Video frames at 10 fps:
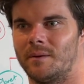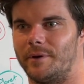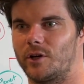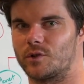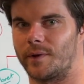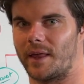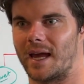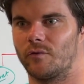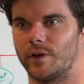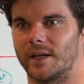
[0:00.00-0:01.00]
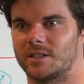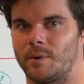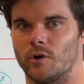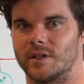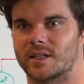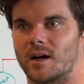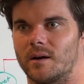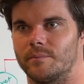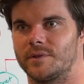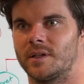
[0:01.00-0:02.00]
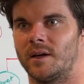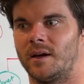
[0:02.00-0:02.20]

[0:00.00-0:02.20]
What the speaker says: Because with every experience comes